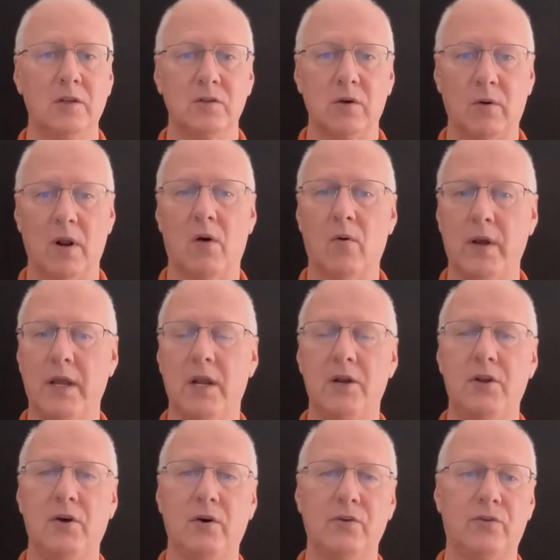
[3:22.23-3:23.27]
So what I want you to
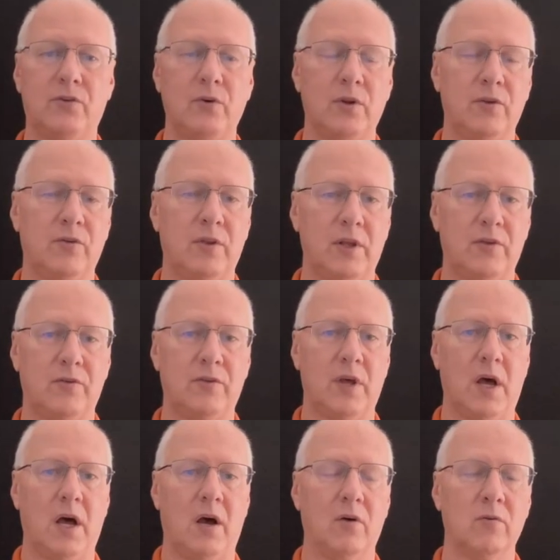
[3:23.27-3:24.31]
do as soon as this
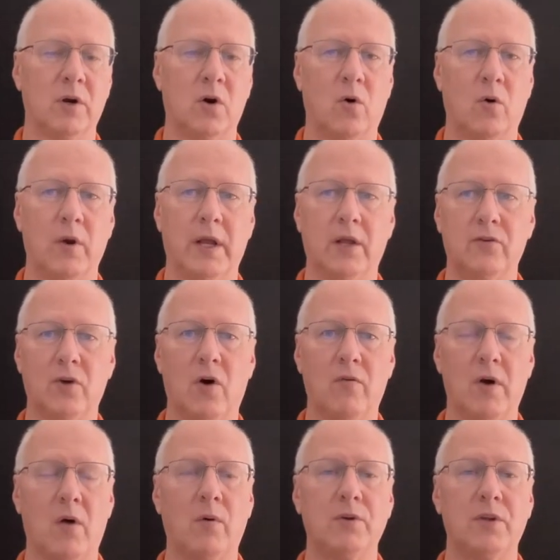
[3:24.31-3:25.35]
uh, recording is
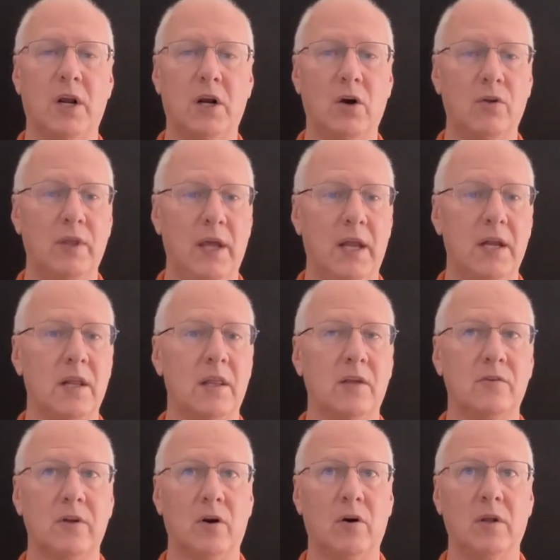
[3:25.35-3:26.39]
over, I want you to go to the end of
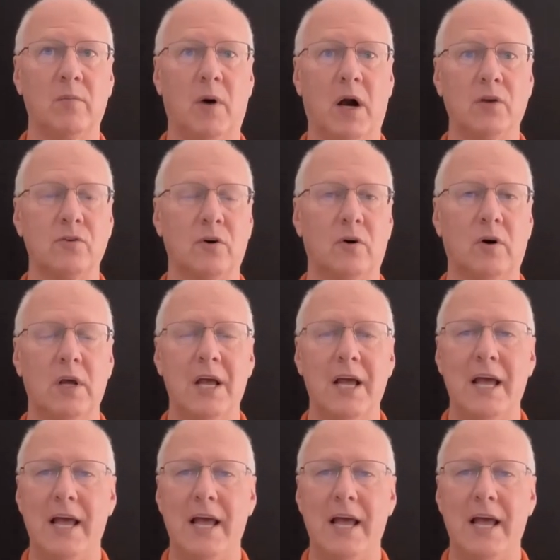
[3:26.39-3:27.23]
this learning module,